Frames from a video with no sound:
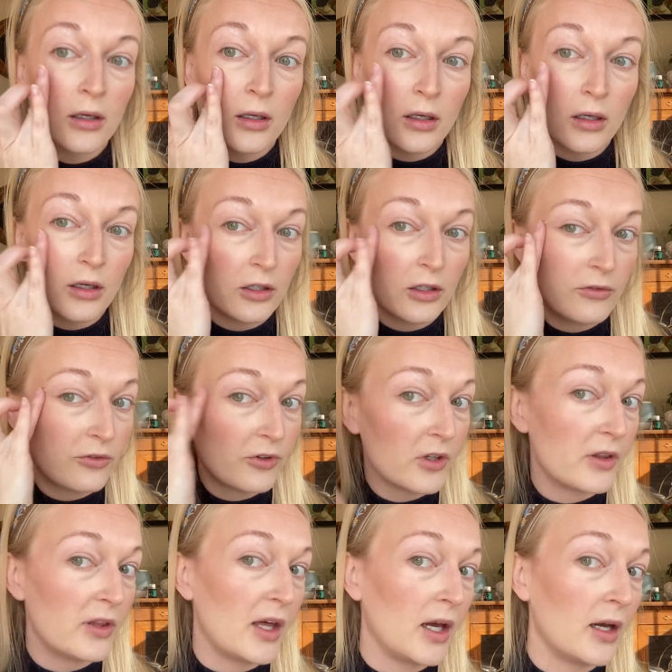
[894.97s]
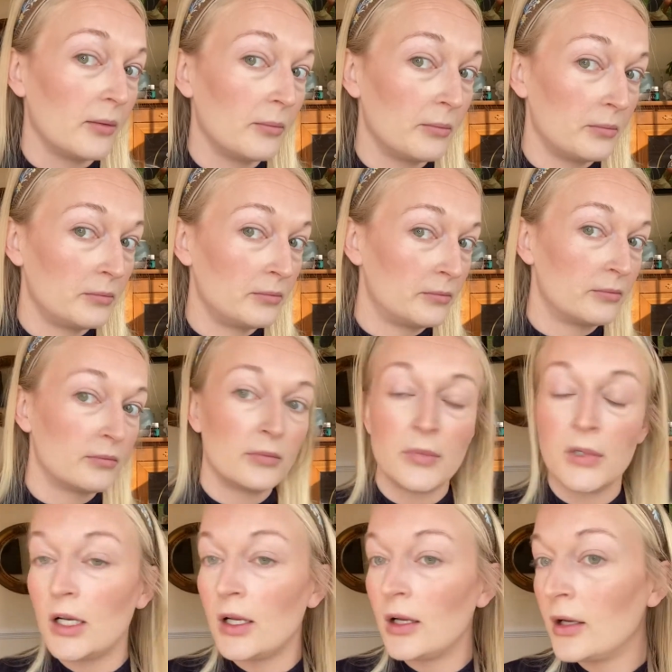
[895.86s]
good for them.
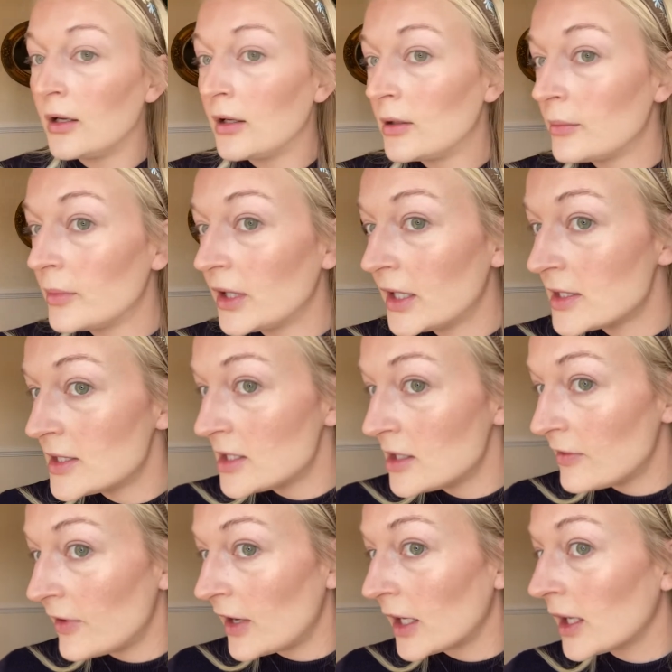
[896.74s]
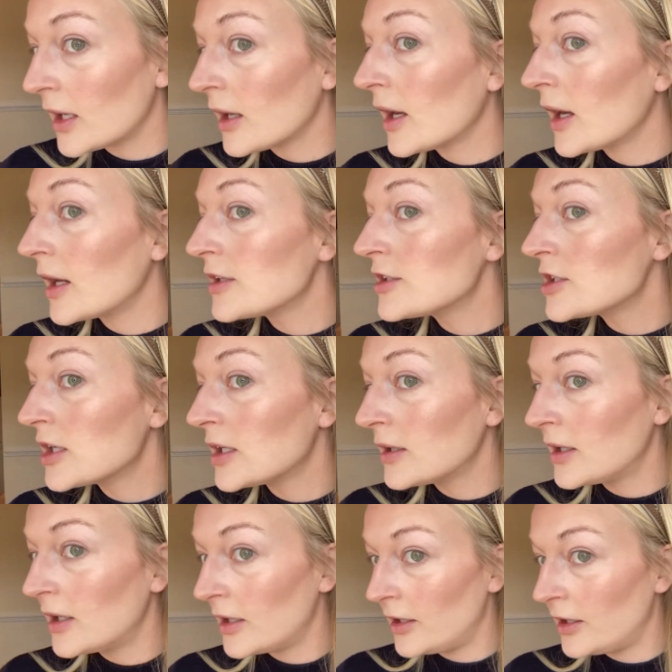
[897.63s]
Let's see if I can catch it.
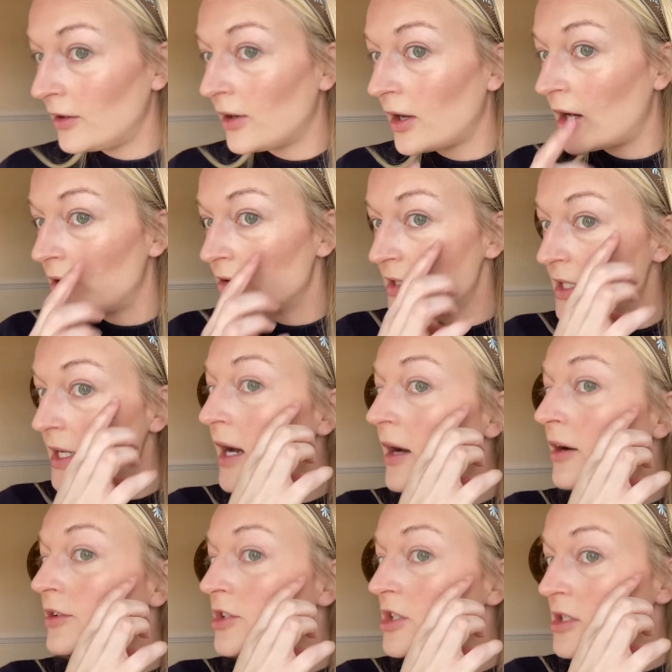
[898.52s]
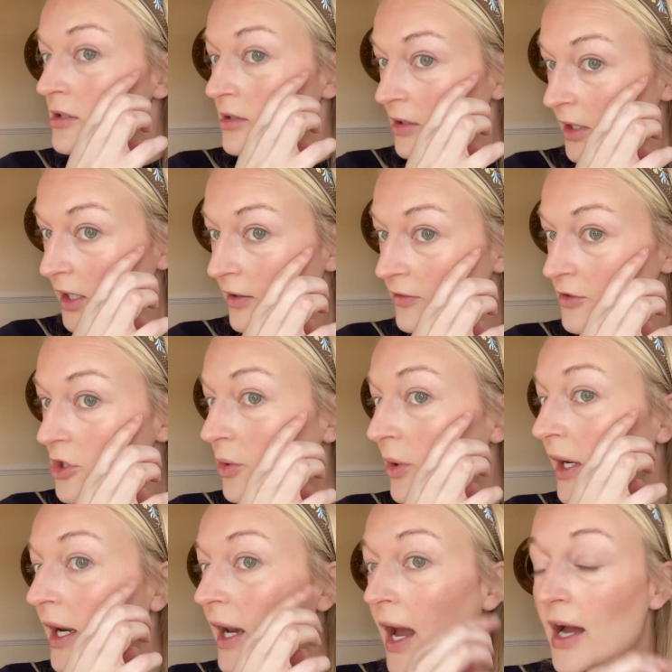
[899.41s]
There you go. See how it just gives you
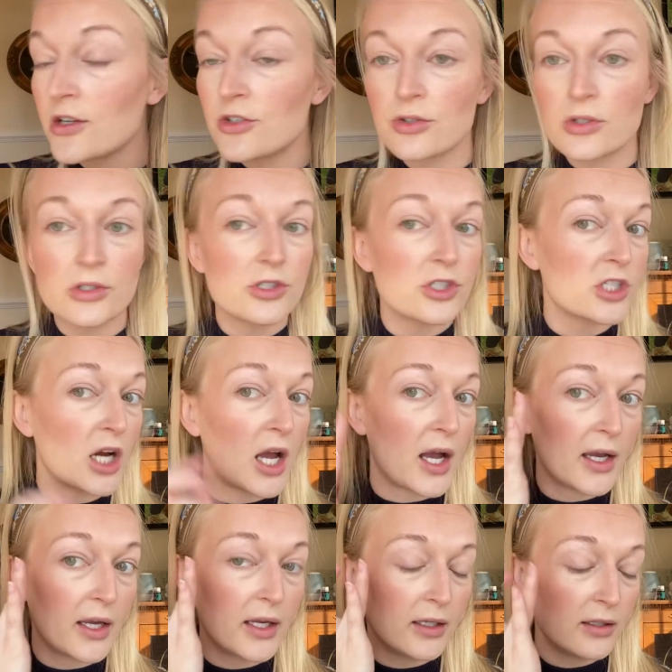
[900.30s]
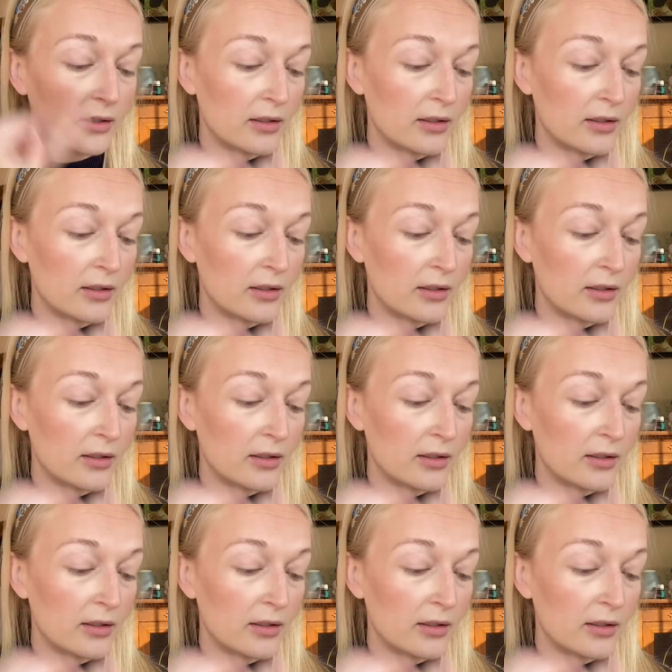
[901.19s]
a natural shine